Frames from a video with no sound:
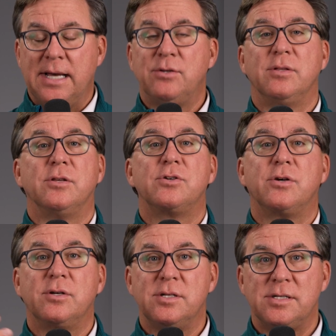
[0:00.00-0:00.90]
to the
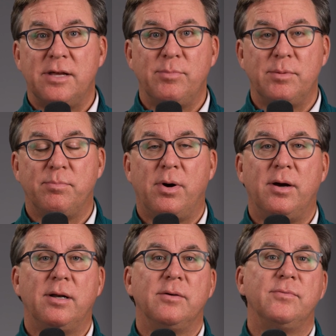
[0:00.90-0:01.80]
churches I've been
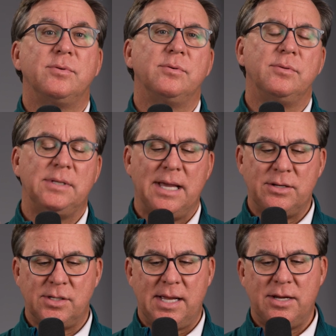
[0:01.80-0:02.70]
part of, to the
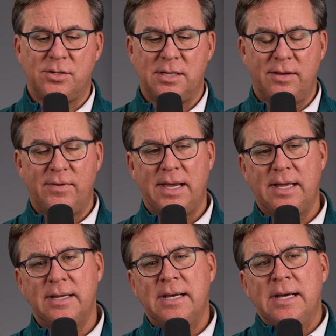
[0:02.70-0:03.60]
education I've had,